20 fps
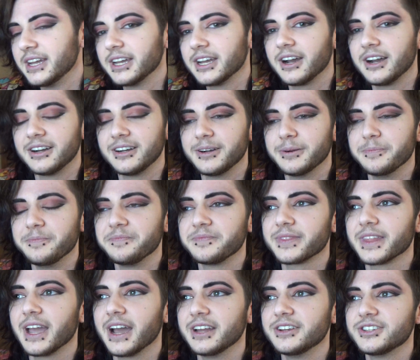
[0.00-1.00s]

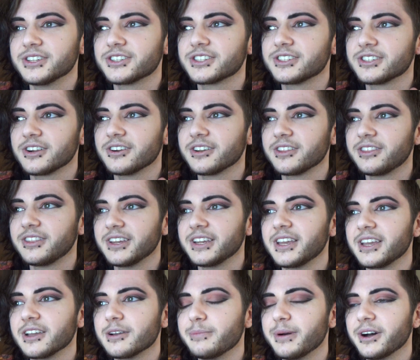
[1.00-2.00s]
I just started
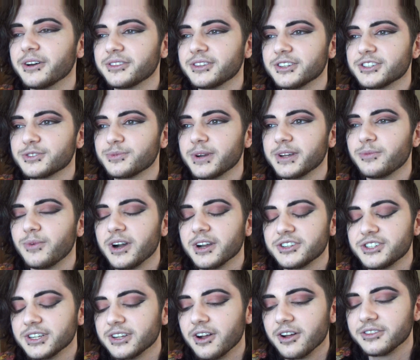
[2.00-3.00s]
thinking about this when
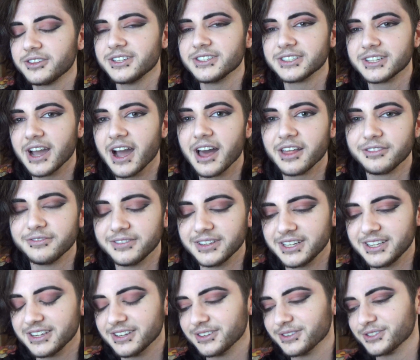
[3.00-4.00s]
watching all these goth
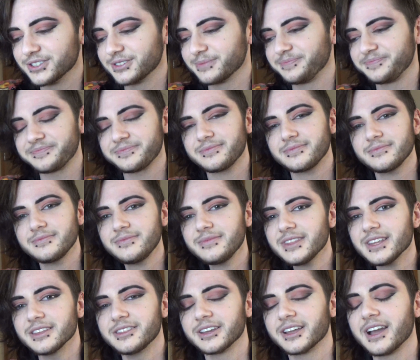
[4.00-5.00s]
videos,
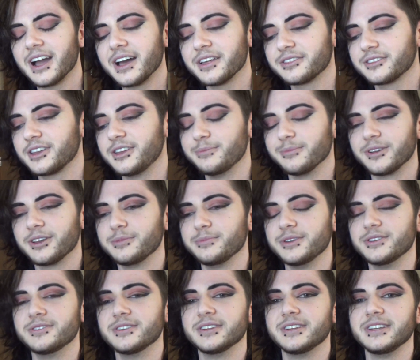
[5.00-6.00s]
the goth
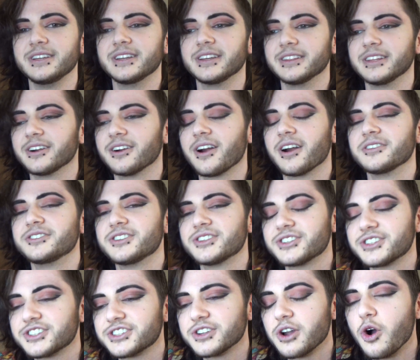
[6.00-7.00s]
community, and there are just
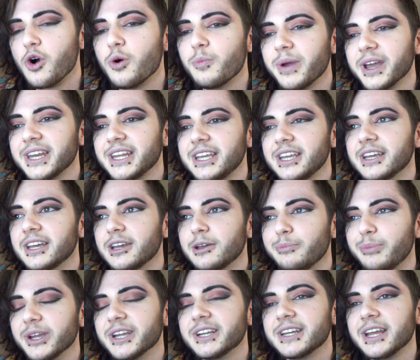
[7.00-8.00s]
so many
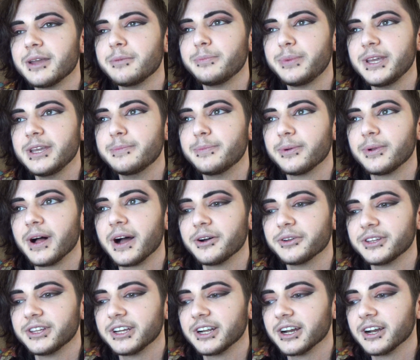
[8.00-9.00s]
big name people
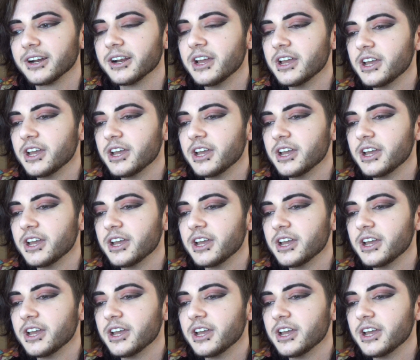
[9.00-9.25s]
out there